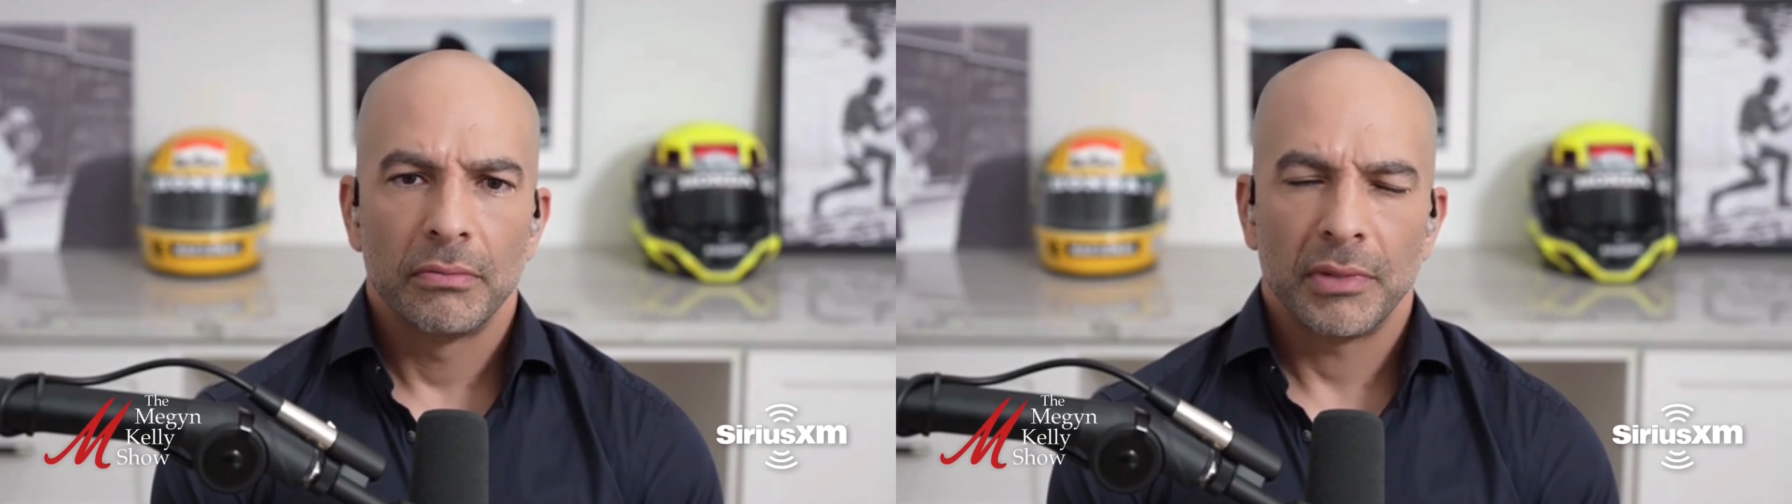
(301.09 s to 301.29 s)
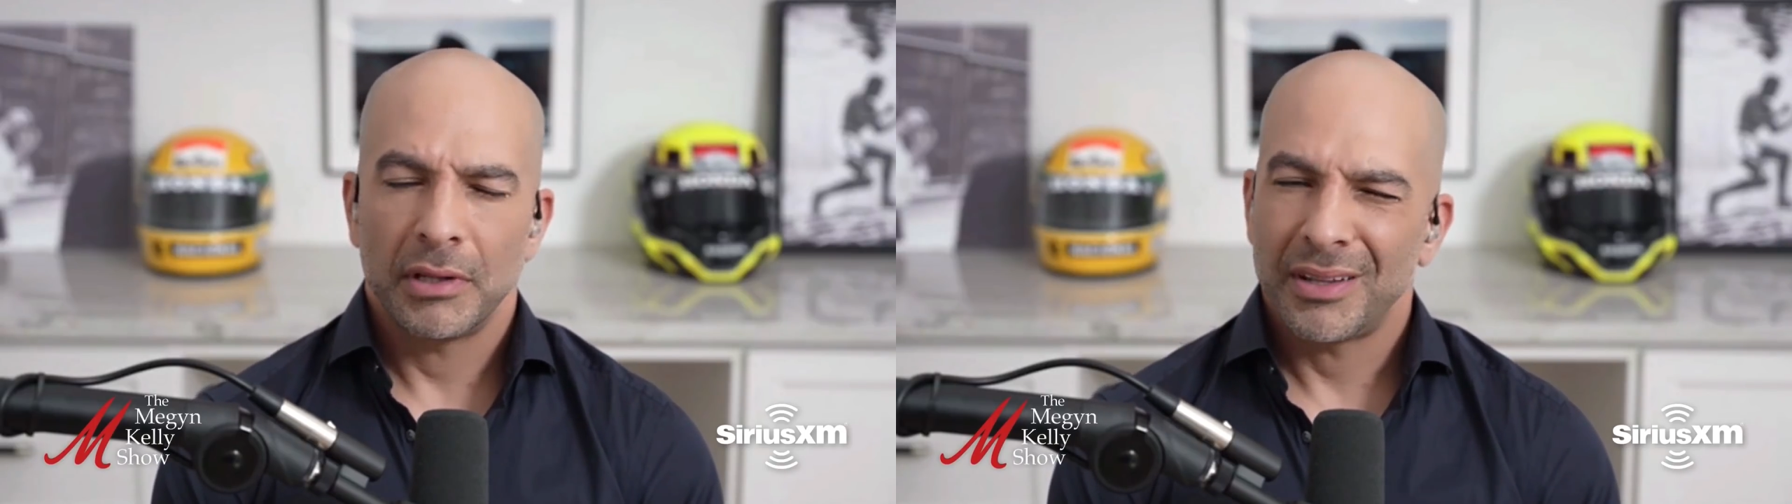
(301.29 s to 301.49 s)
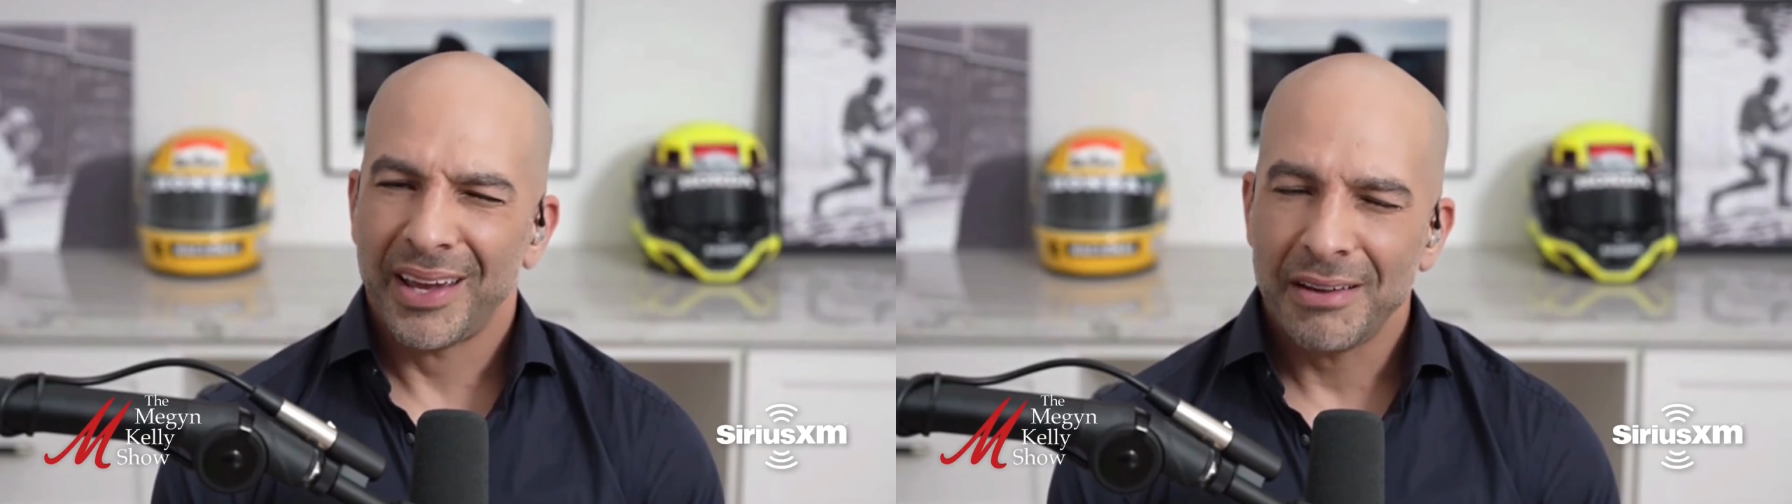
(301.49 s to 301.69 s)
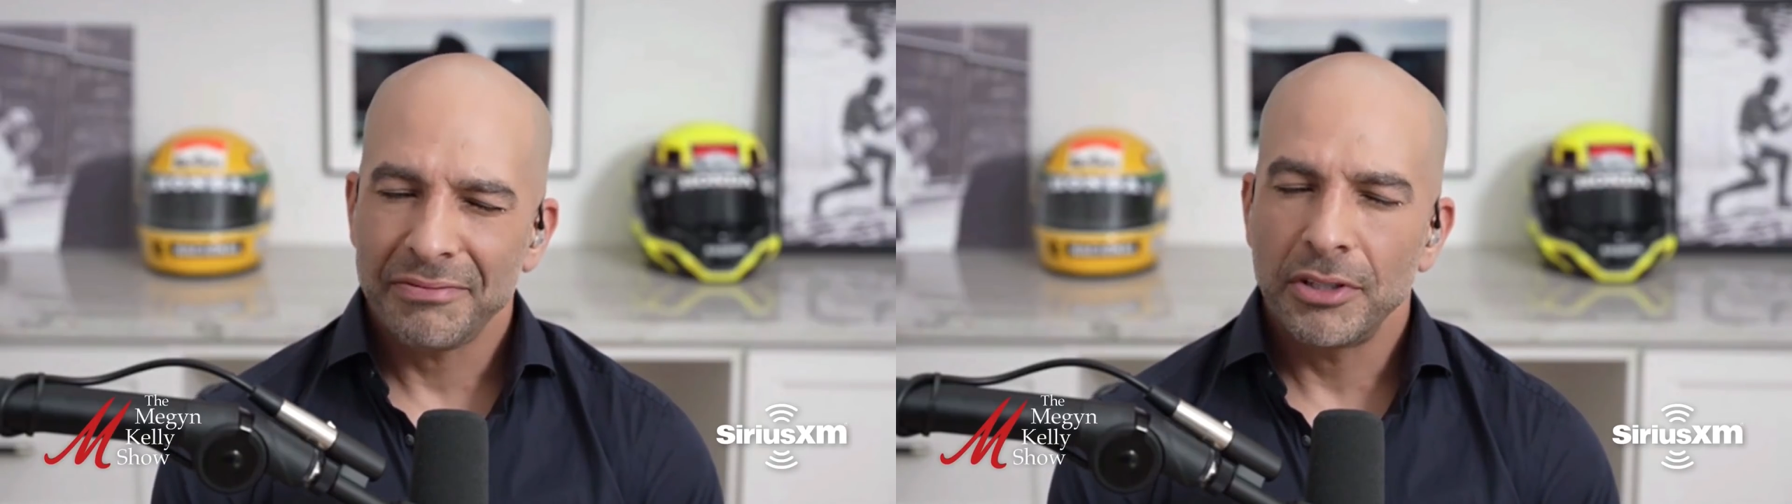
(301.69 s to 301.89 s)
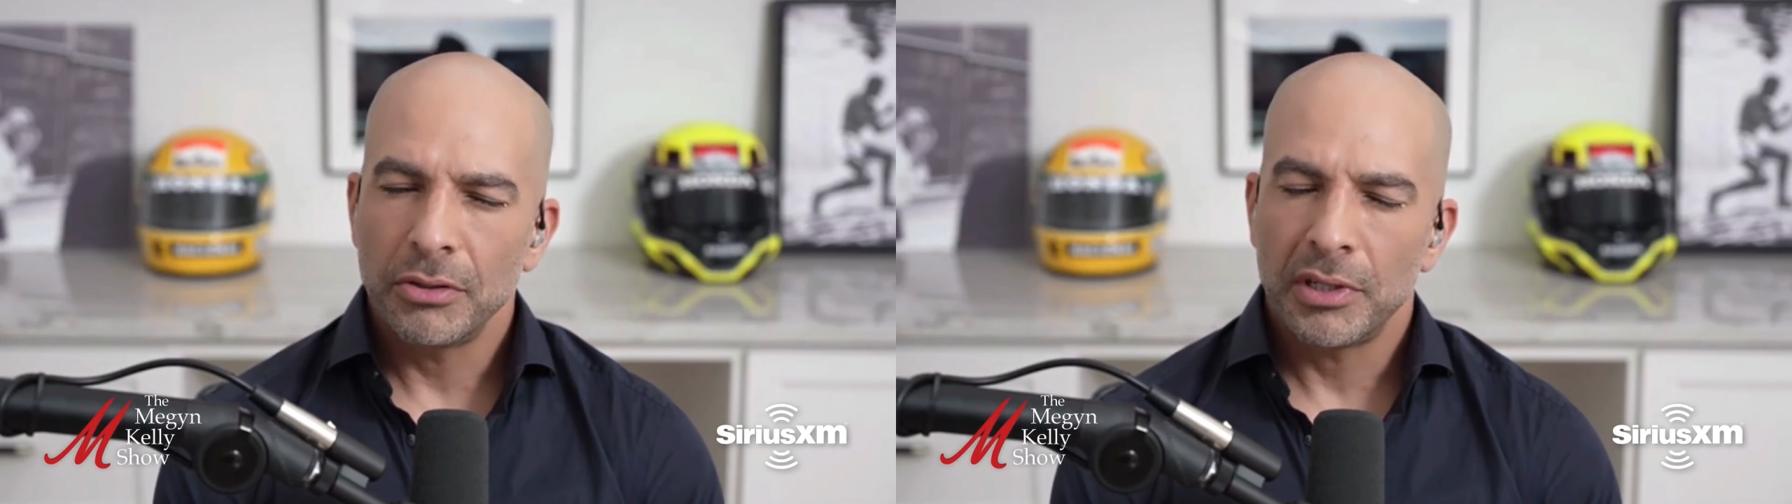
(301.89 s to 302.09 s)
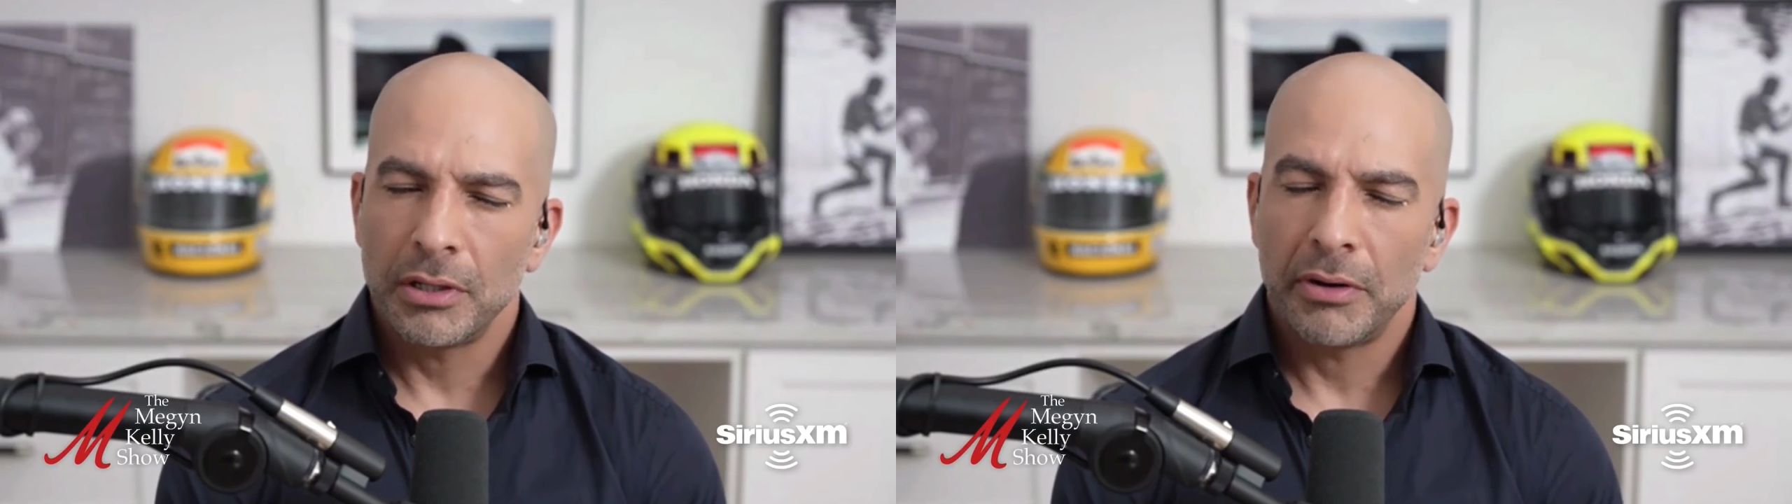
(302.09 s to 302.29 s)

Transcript: And I have to do it in